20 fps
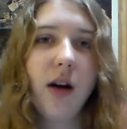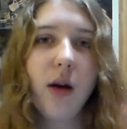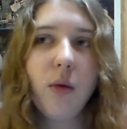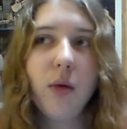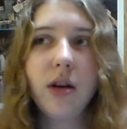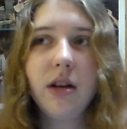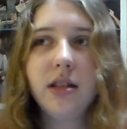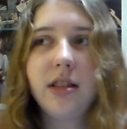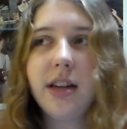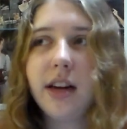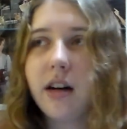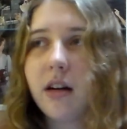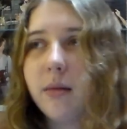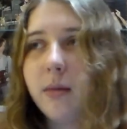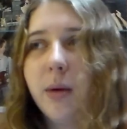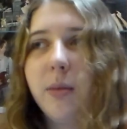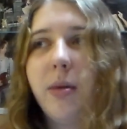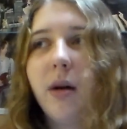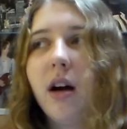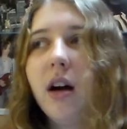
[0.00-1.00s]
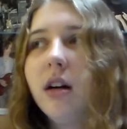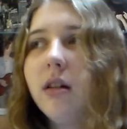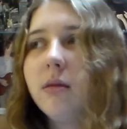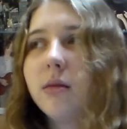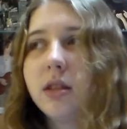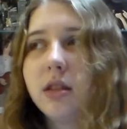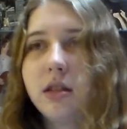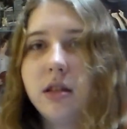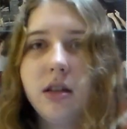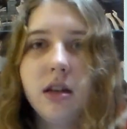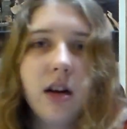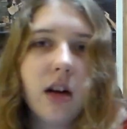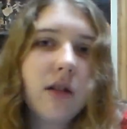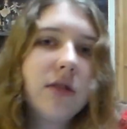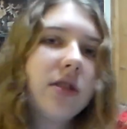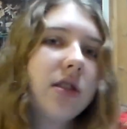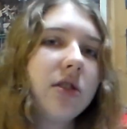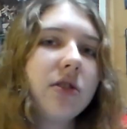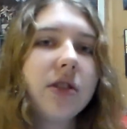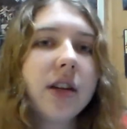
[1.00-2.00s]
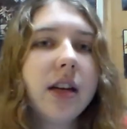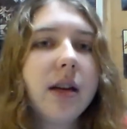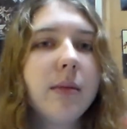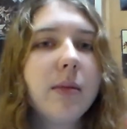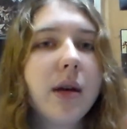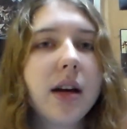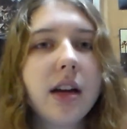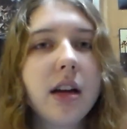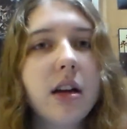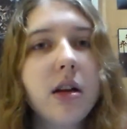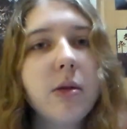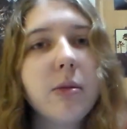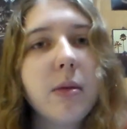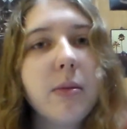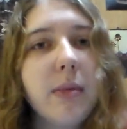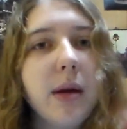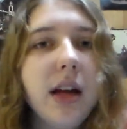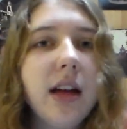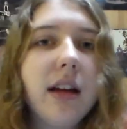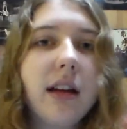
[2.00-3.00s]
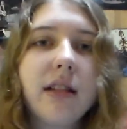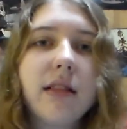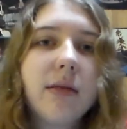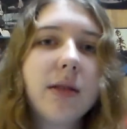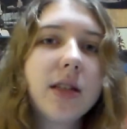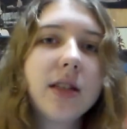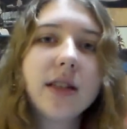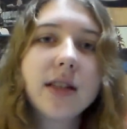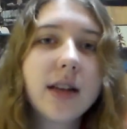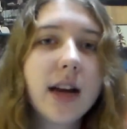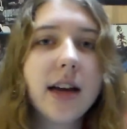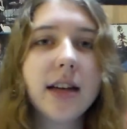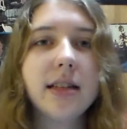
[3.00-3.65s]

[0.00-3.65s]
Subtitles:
I wouldn't tear him apart, which, you know, she's treating him like a human being, which is